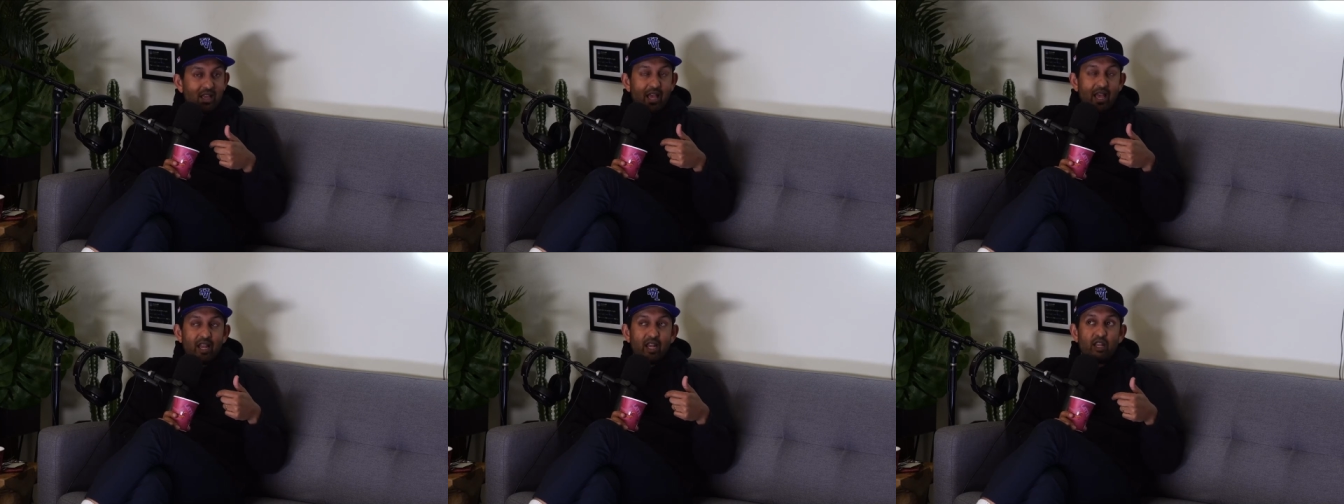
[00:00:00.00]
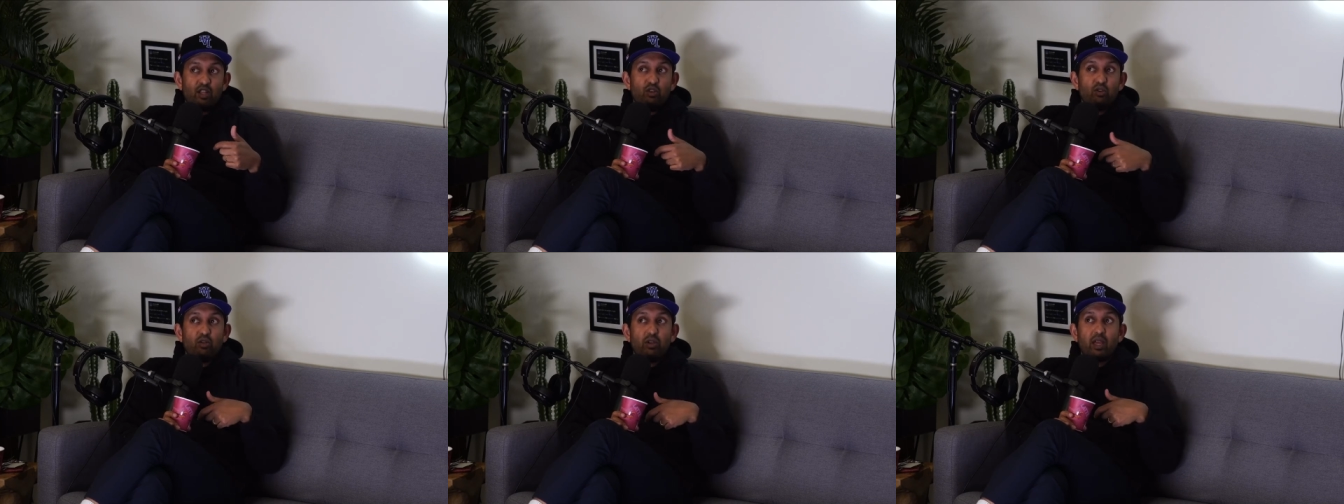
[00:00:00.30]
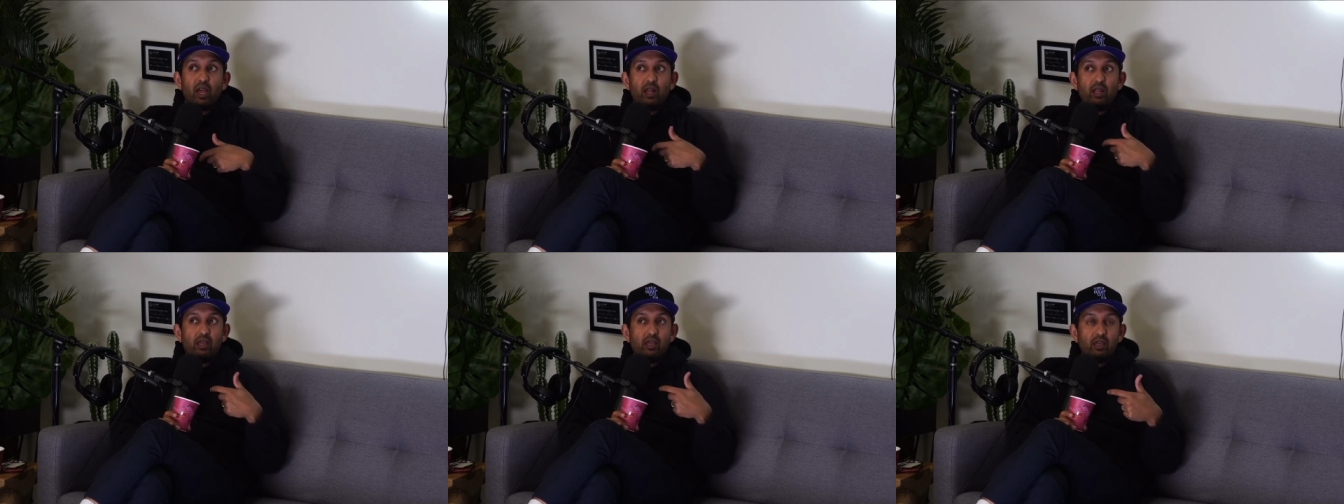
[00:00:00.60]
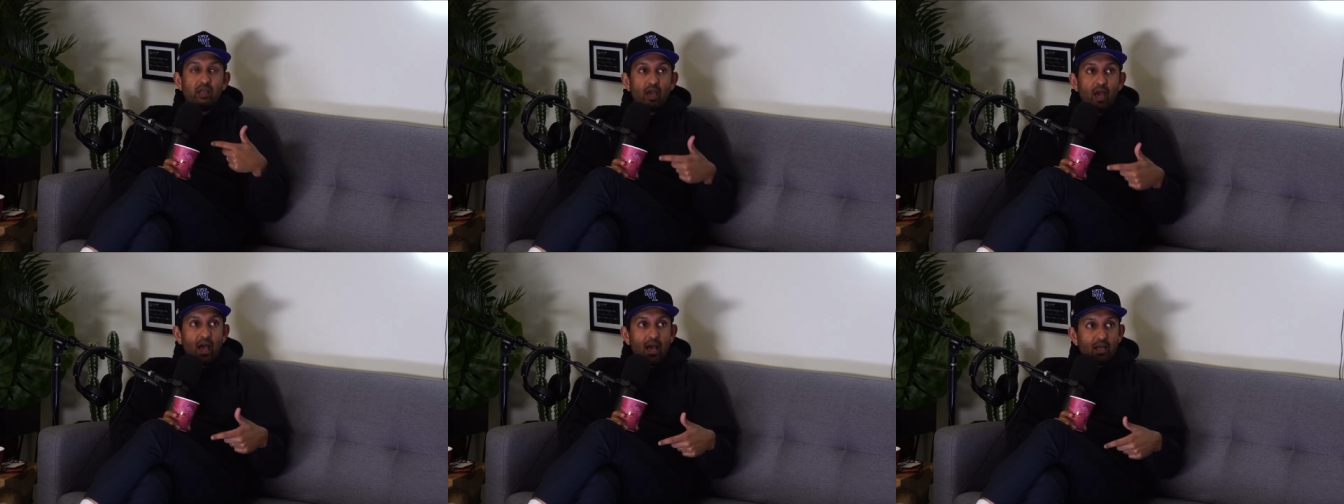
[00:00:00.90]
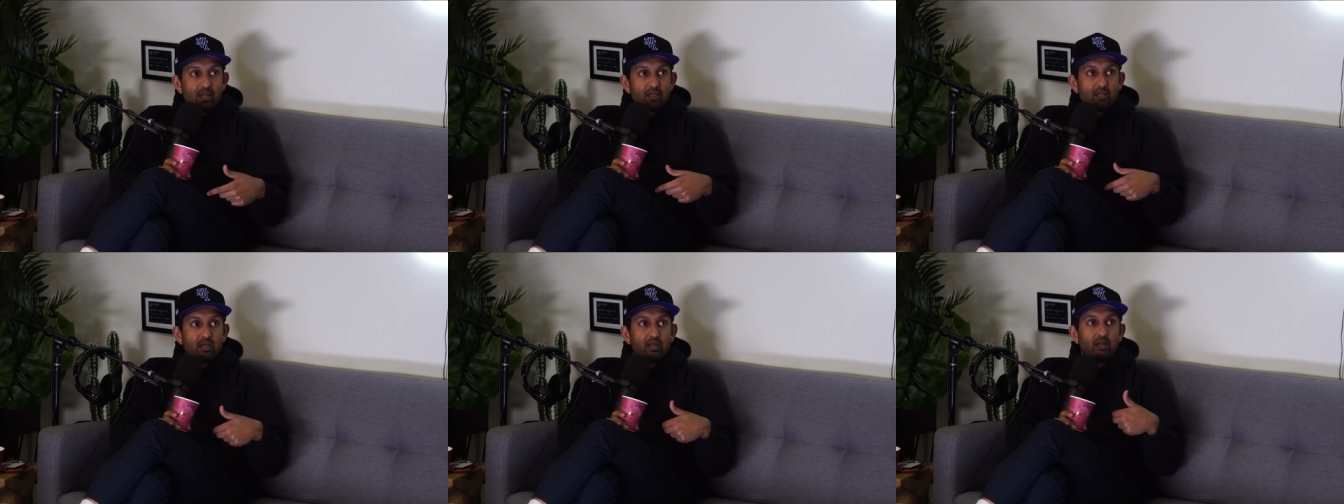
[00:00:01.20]
And you're getting
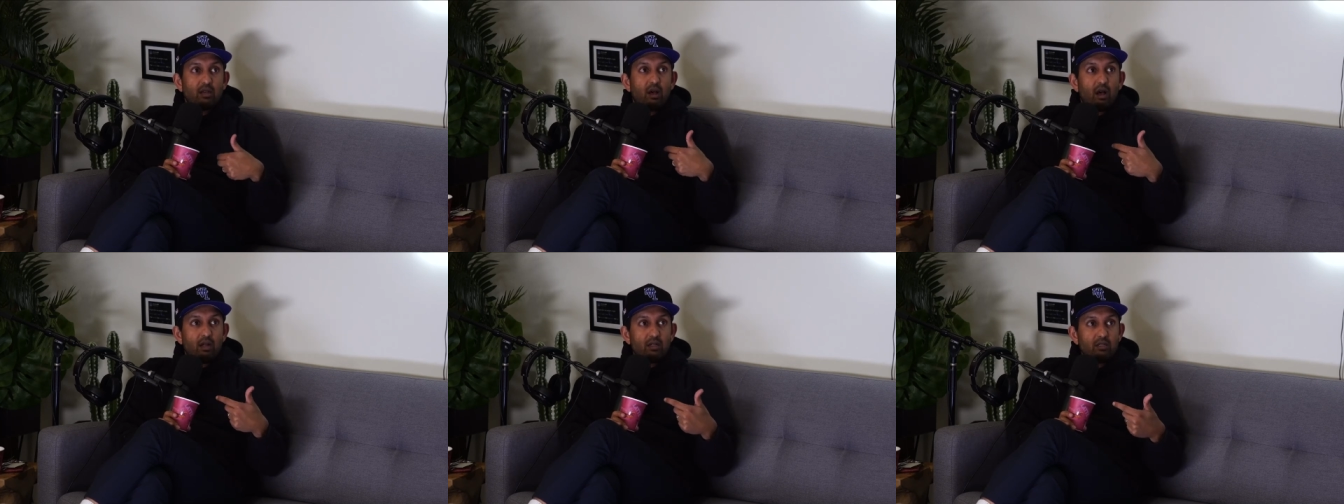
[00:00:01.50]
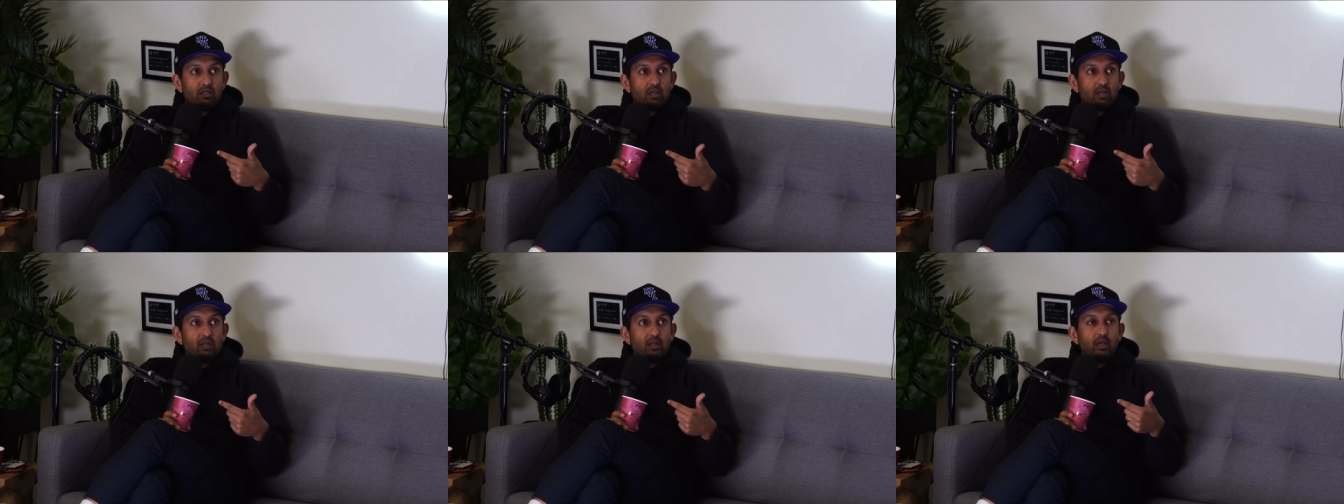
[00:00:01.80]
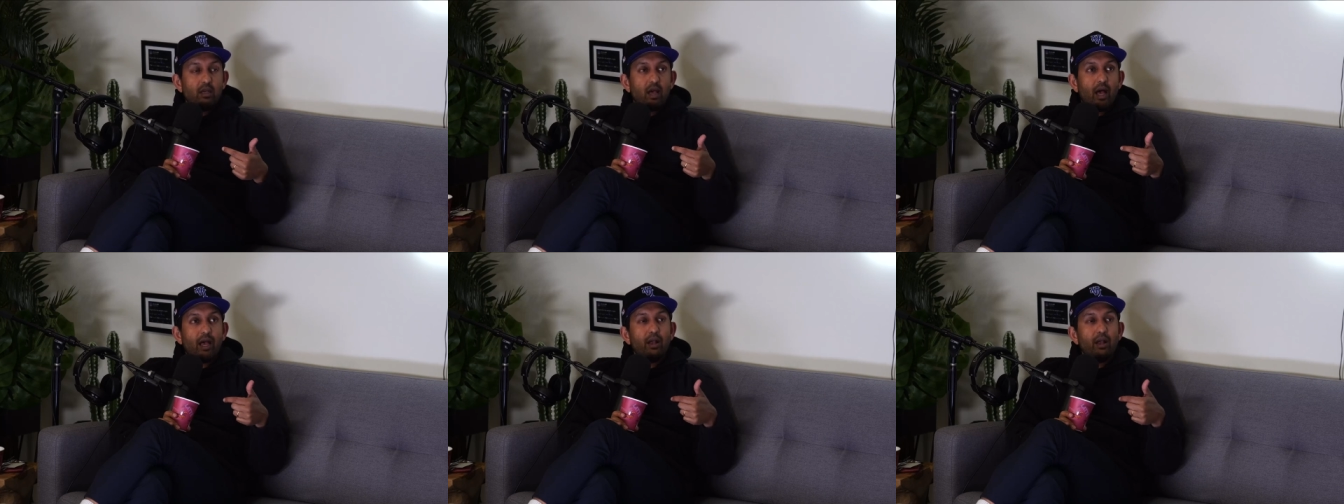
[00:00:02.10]
gas constantly.